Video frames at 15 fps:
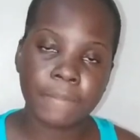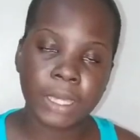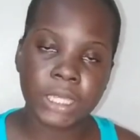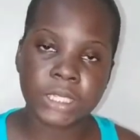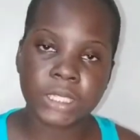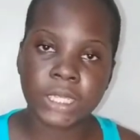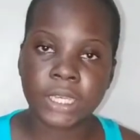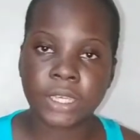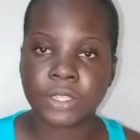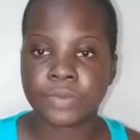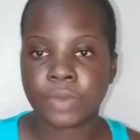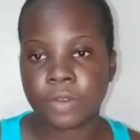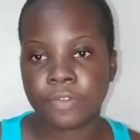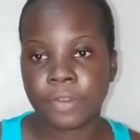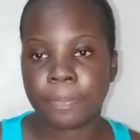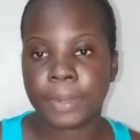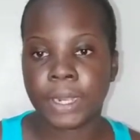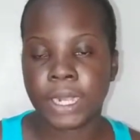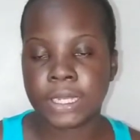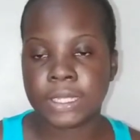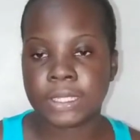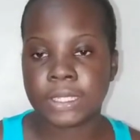business, one for
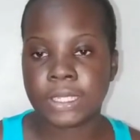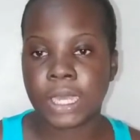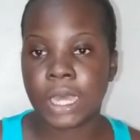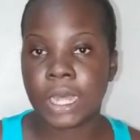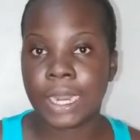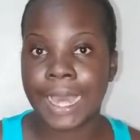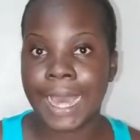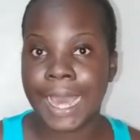personal,